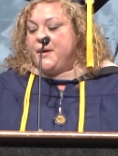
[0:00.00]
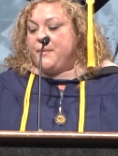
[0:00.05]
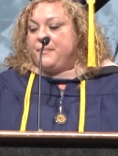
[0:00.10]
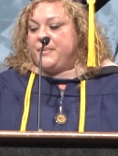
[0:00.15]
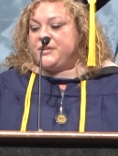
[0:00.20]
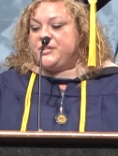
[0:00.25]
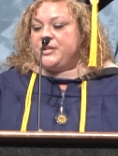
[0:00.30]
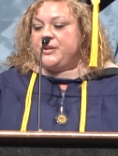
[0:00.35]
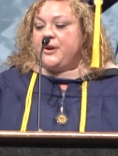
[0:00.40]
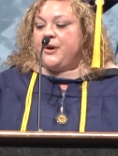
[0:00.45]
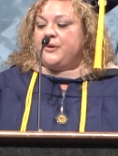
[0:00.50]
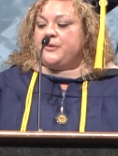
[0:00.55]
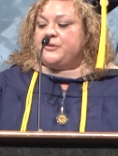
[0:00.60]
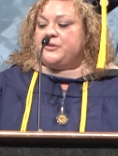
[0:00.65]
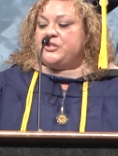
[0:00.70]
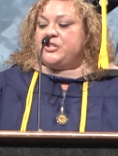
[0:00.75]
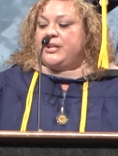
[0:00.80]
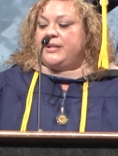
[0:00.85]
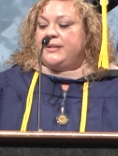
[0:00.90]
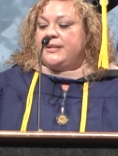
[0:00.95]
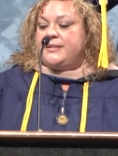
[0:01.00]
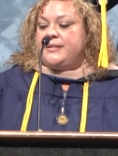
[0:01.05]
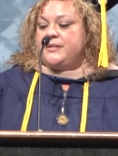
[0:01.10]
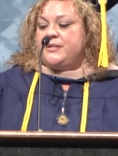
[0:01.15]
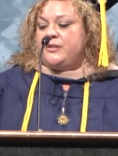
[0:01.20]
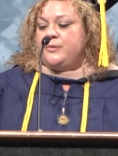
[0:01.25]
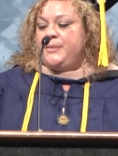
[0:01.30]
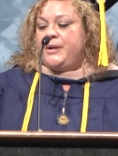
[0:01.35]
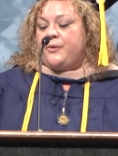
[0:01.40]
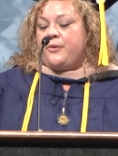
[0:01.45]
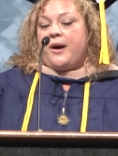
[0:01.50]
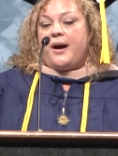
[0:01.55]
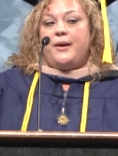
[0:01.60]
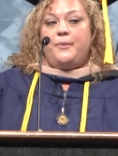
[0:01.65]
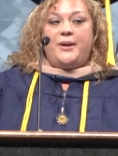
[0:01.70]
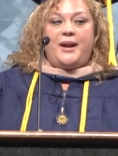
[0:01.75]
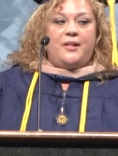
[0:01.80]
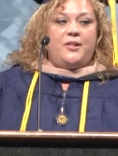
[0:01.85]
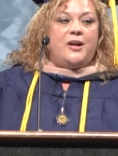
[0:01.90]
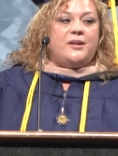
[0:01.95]
But you know, she listened to me cry
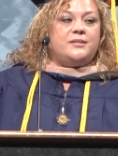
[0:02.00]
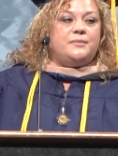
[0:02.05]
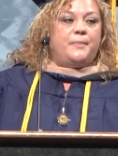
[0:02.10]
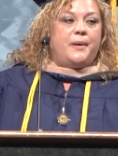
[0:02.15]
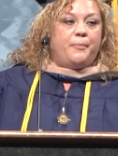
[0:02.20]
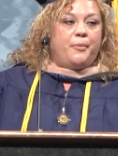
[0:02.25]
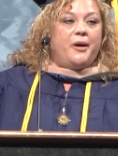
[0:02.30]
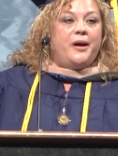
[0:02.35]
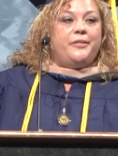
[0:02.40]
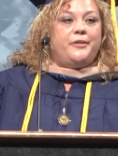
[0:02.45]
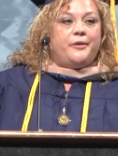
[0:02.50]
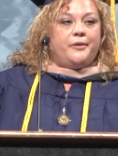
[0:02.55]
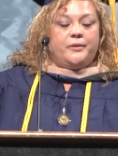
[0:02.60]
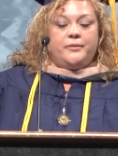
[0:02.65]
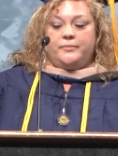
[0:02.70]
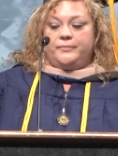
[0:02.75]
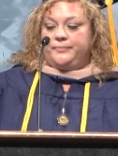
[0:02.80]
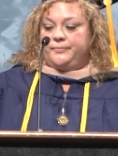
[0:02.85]
when I lost my brother.